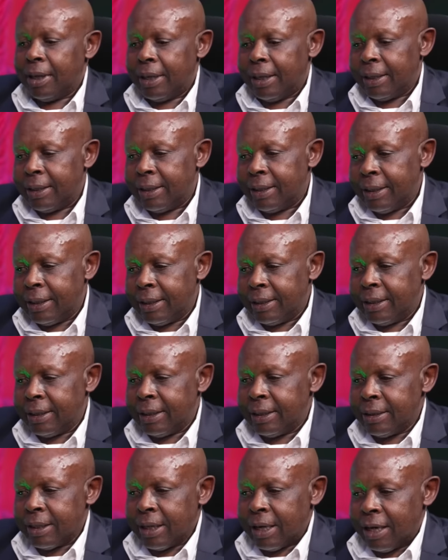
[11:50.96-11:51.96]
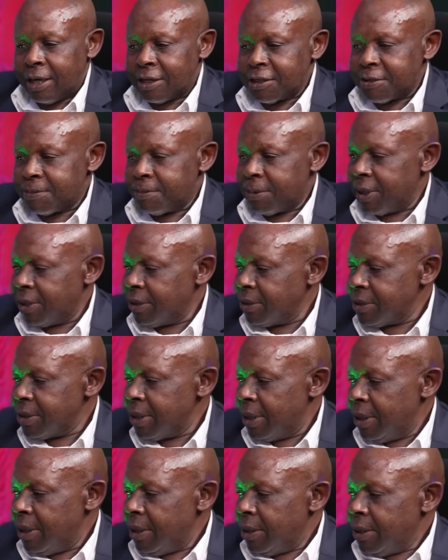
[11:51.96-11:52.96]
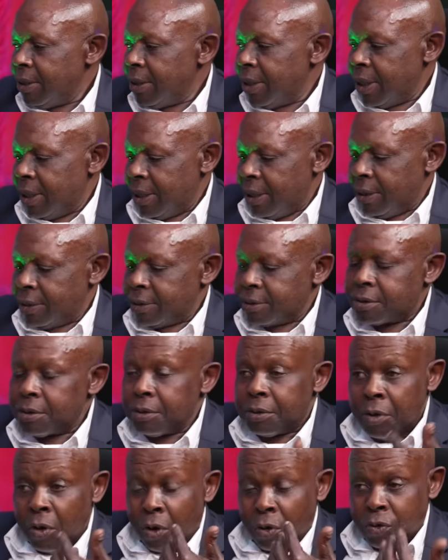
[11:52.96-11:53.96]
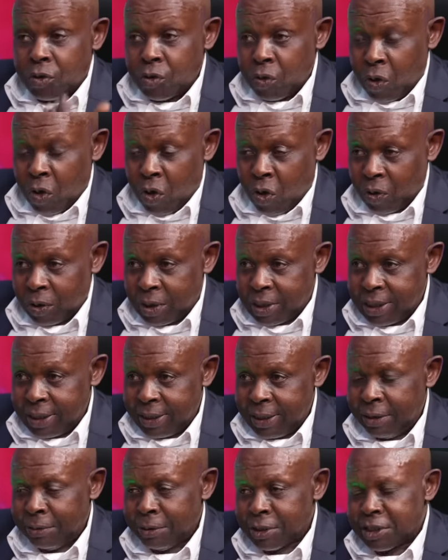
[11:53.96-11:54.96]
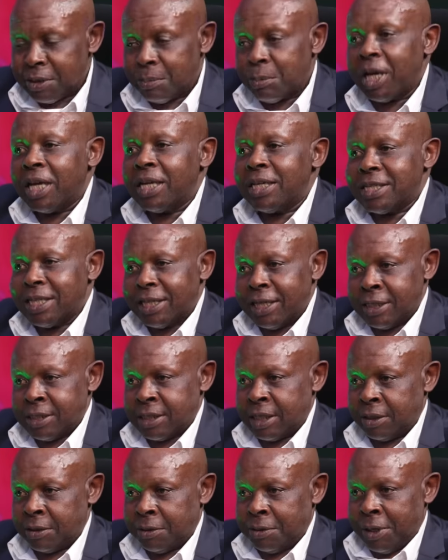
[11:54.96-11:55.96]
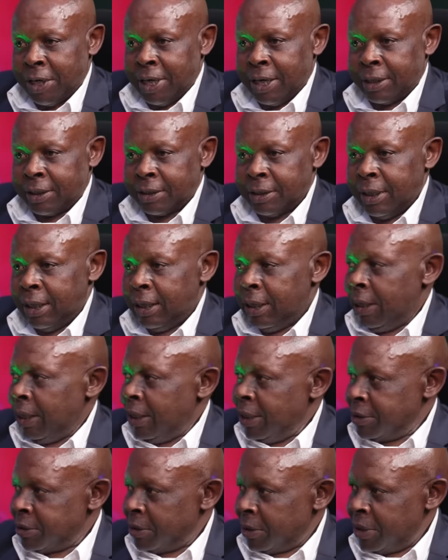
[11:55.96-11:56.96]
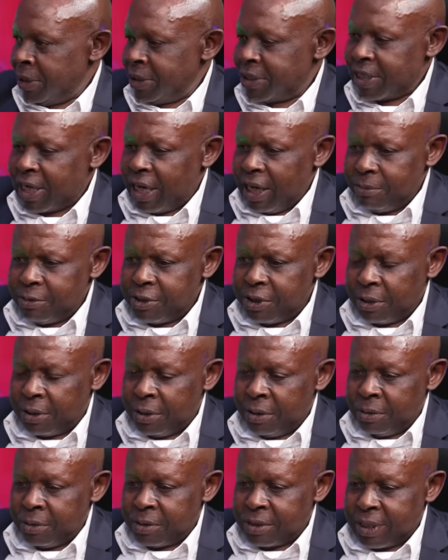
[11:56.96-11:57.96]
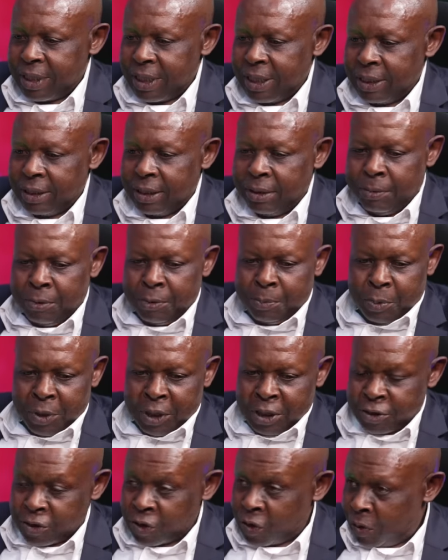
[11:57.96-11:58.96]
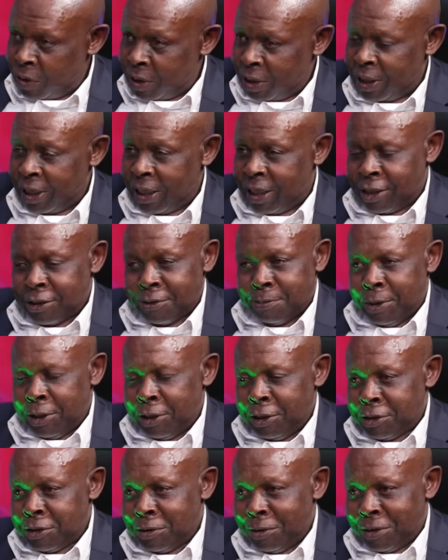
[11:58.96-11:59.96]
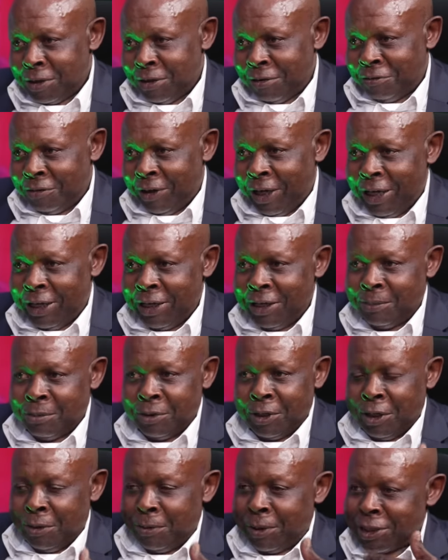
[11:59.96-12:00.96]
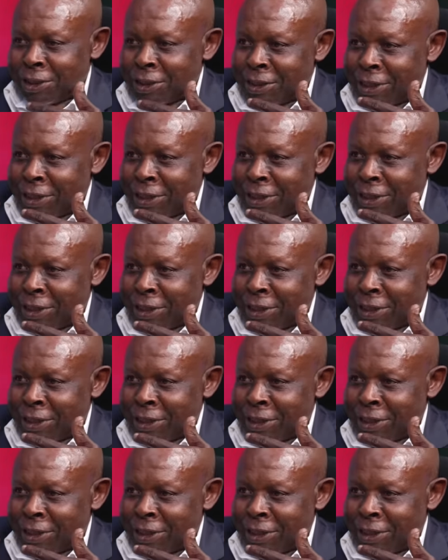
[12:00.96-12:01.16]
and uh, the, the husband uh, to go to court. There was a maintenance inquiry. So each time she goes there, there would be a story. The husband is not available. He was